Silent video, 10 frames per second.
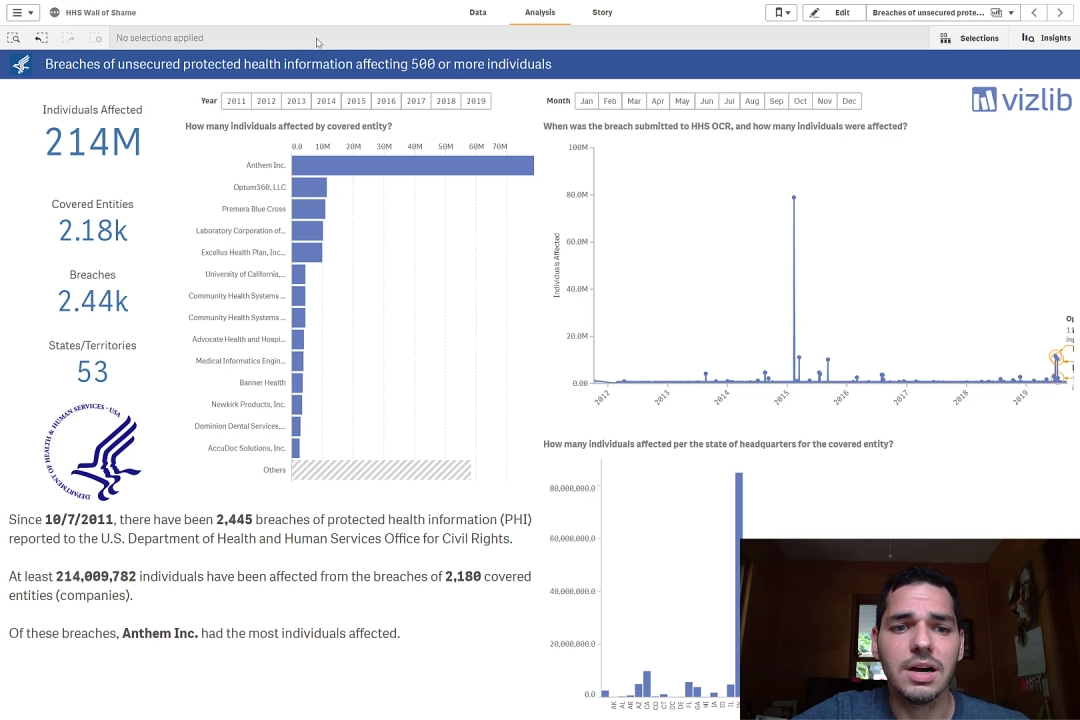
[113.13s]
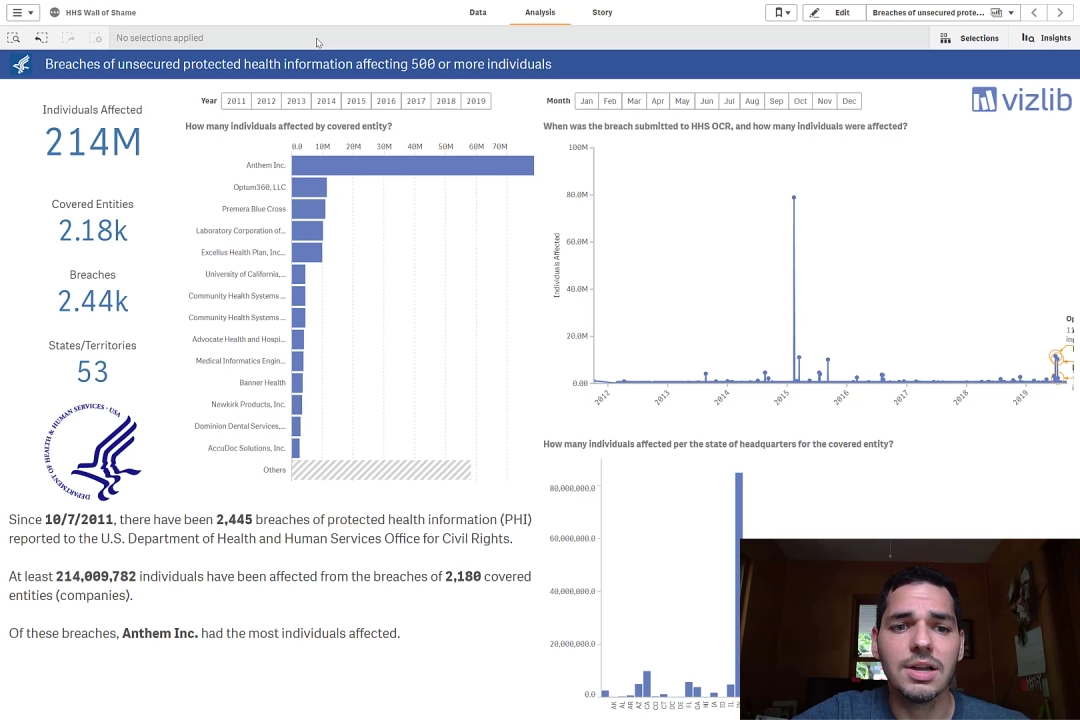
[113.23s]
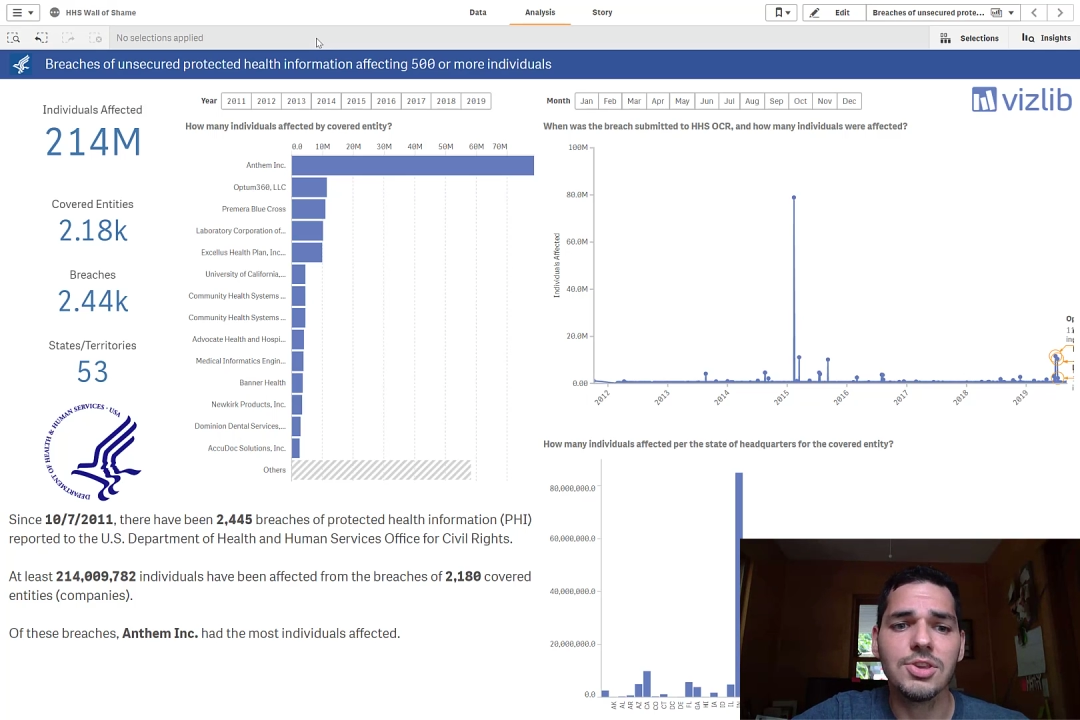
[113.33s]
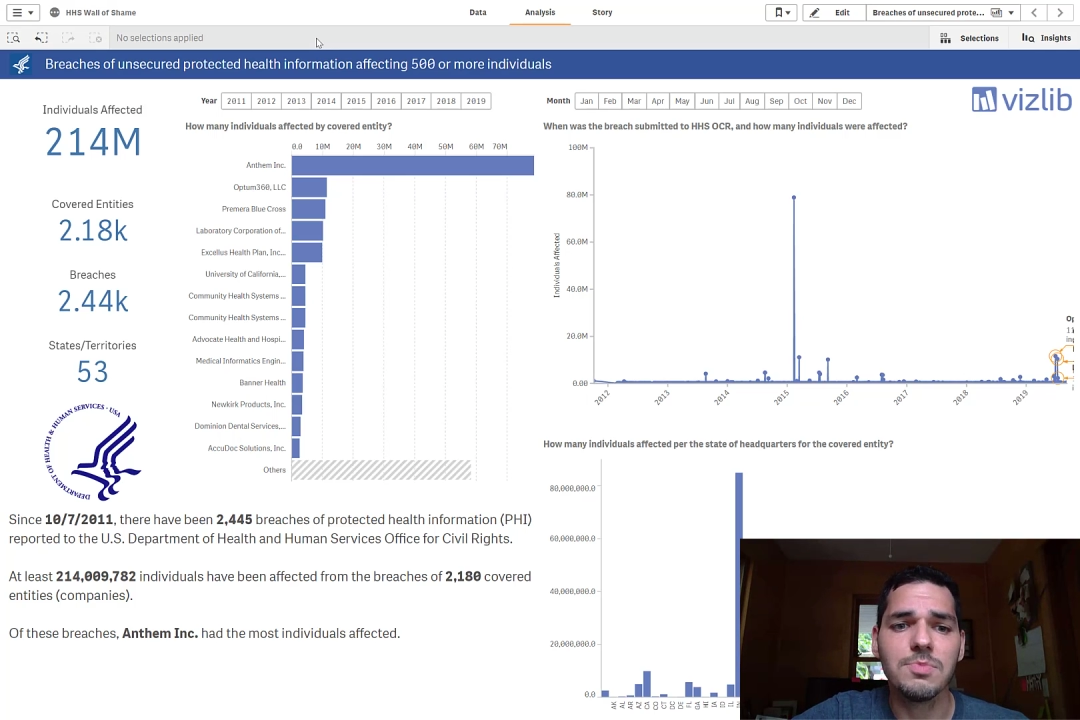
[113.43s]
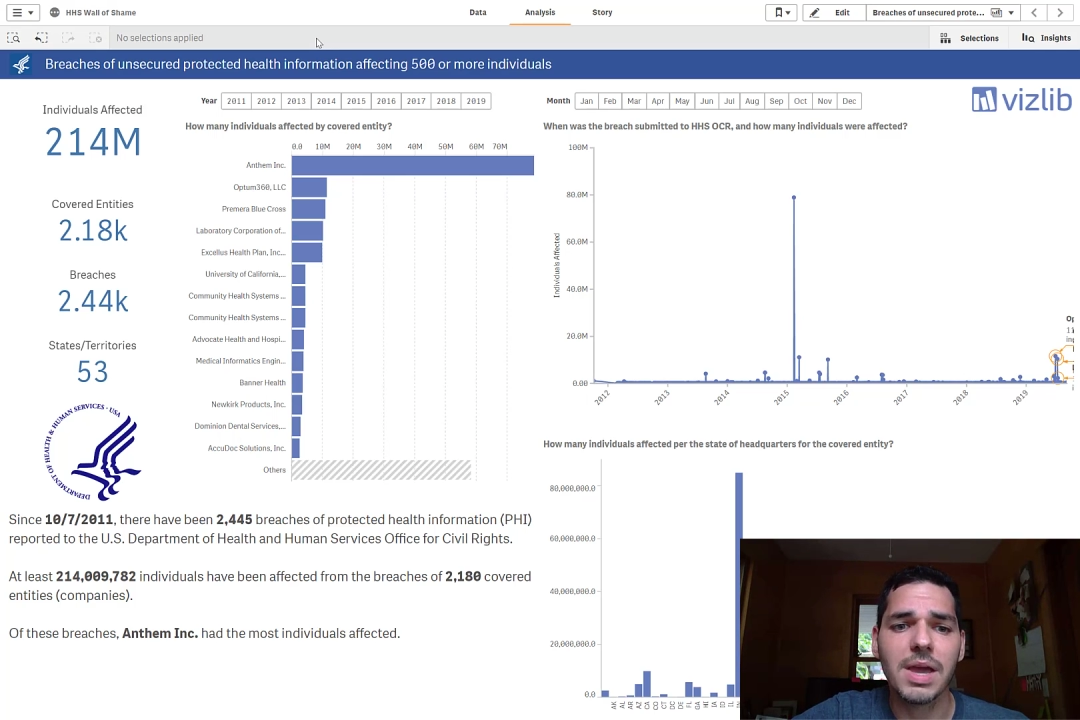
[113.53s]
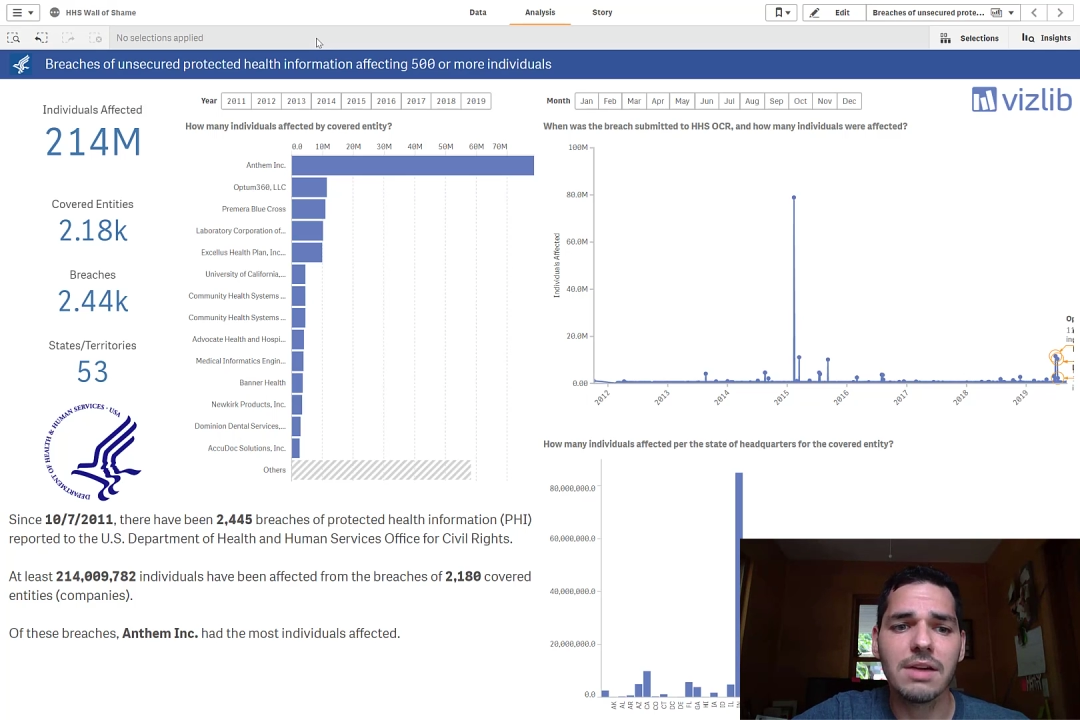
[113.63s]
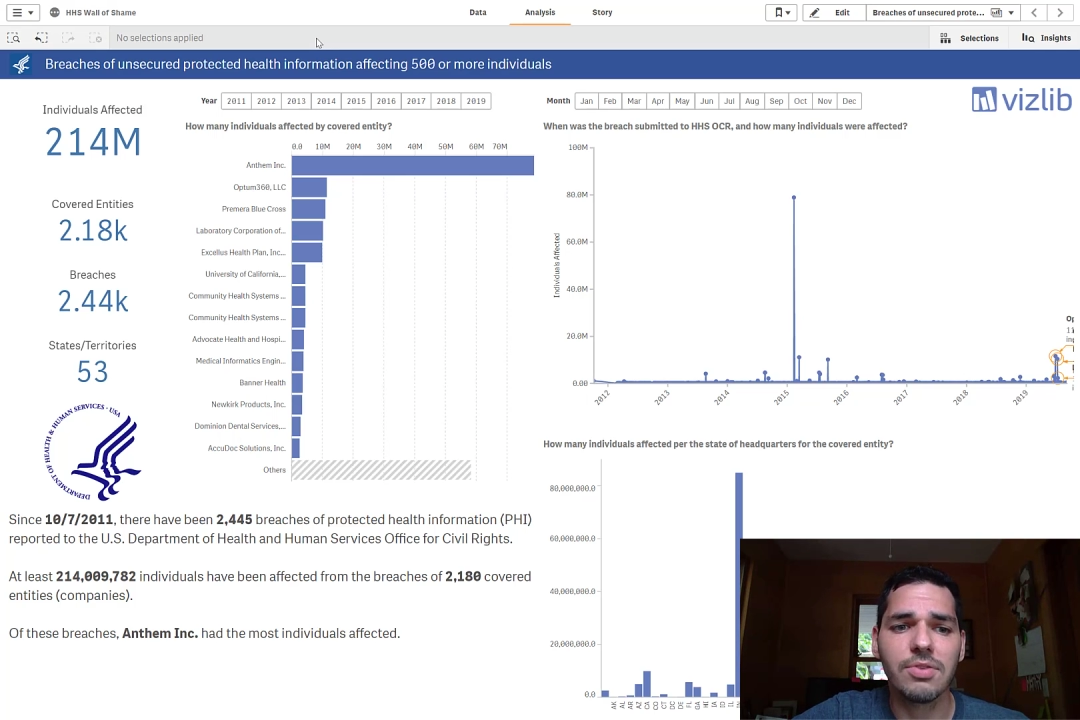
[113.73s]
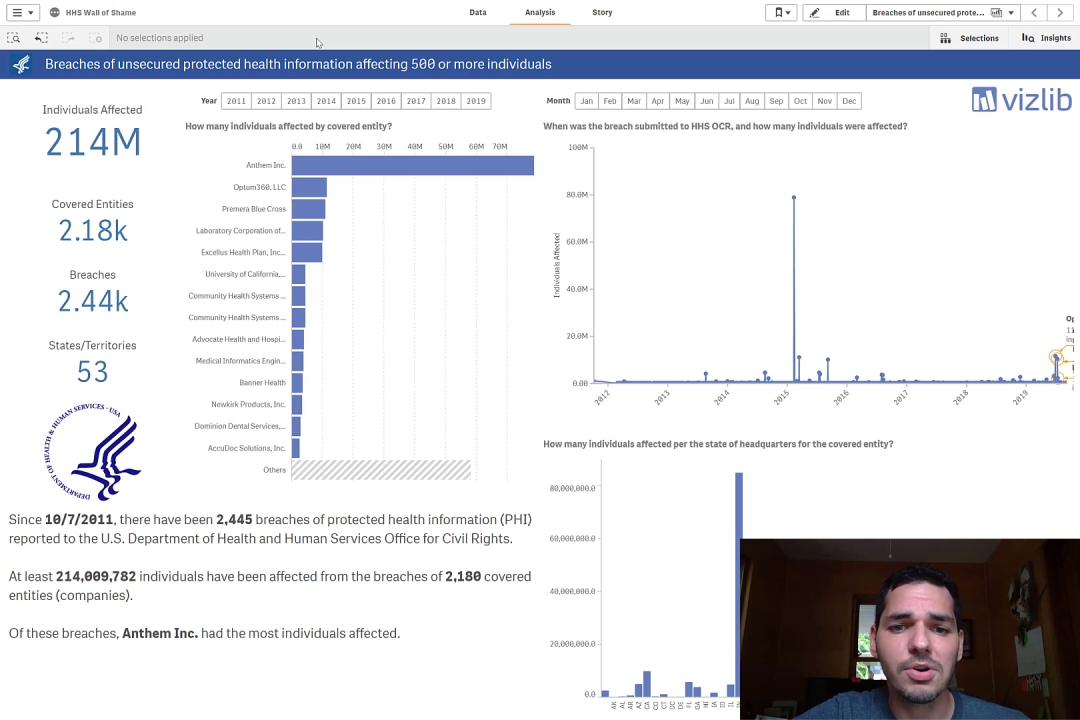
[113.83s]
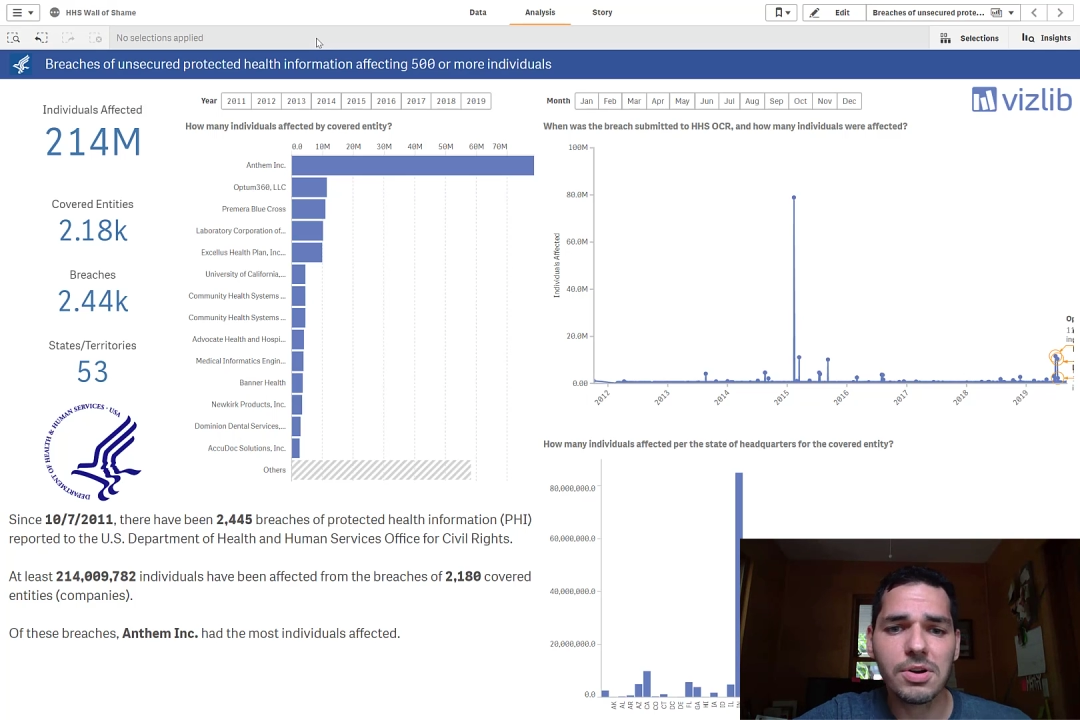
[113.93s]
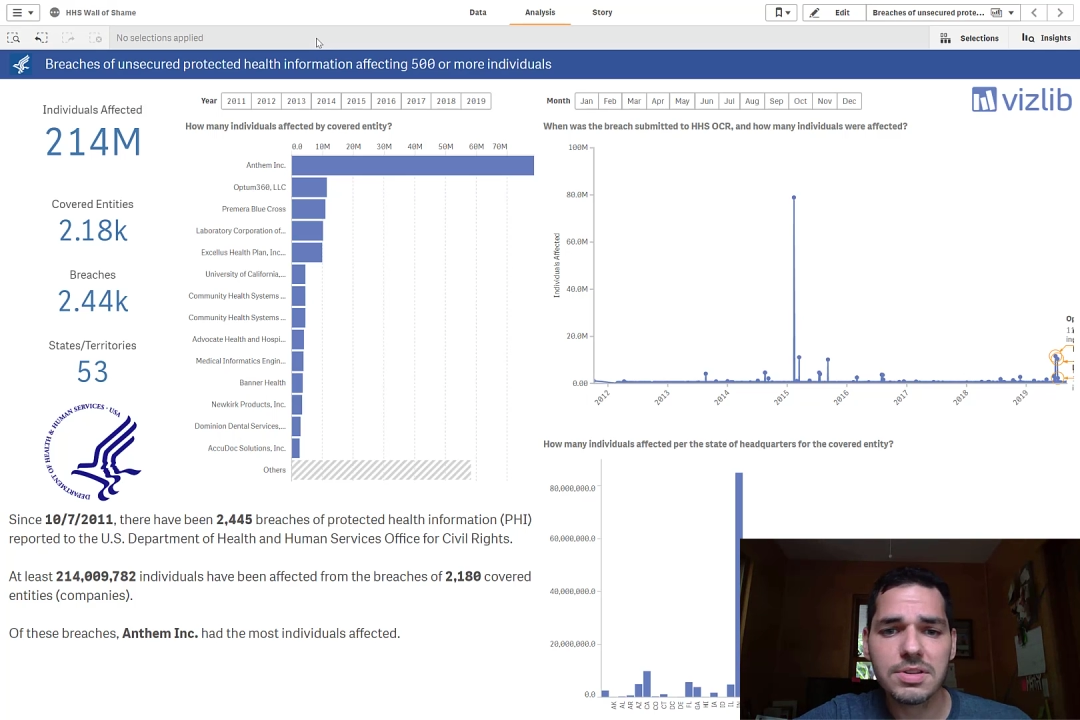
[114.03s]
You may have
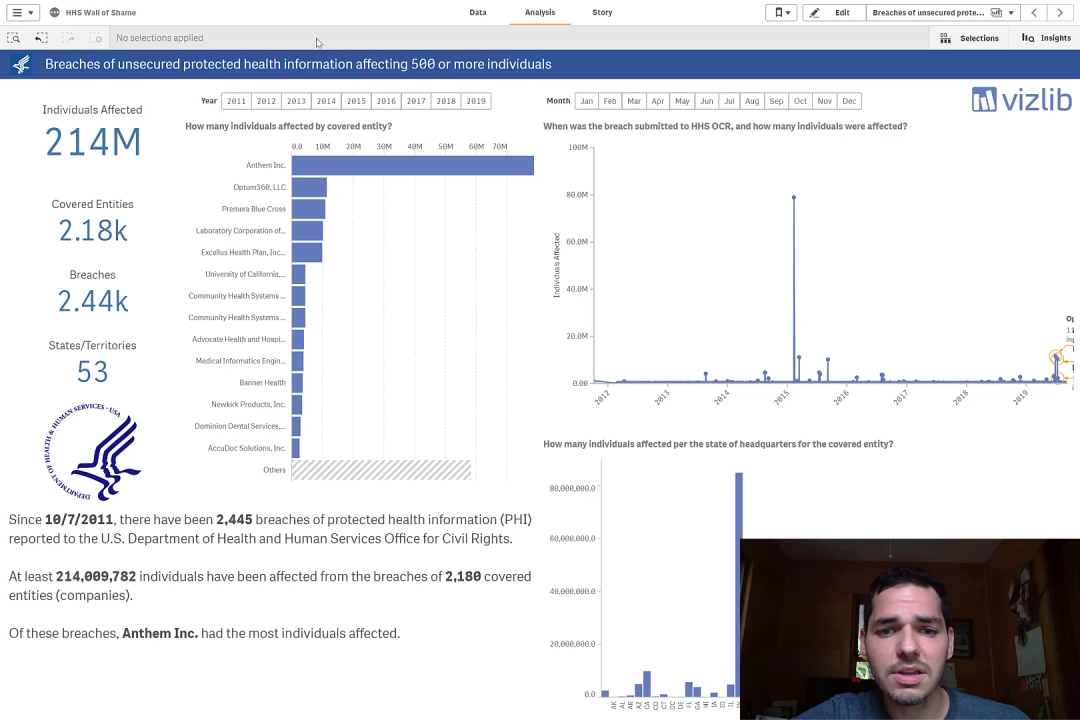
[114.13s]
heard